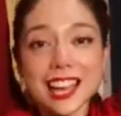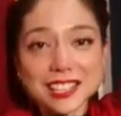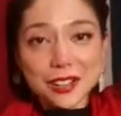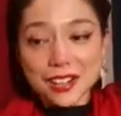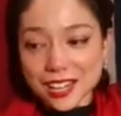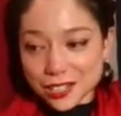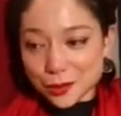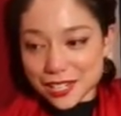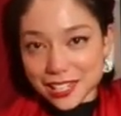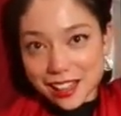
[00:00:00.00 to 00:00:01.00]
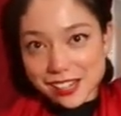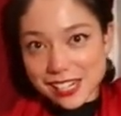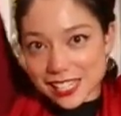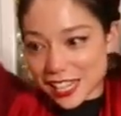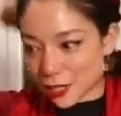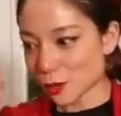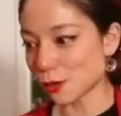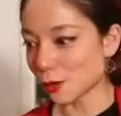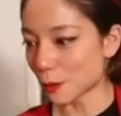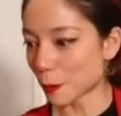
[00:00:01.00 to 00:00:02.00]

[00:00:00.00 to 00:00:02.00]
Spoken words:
donated $20. Thank you.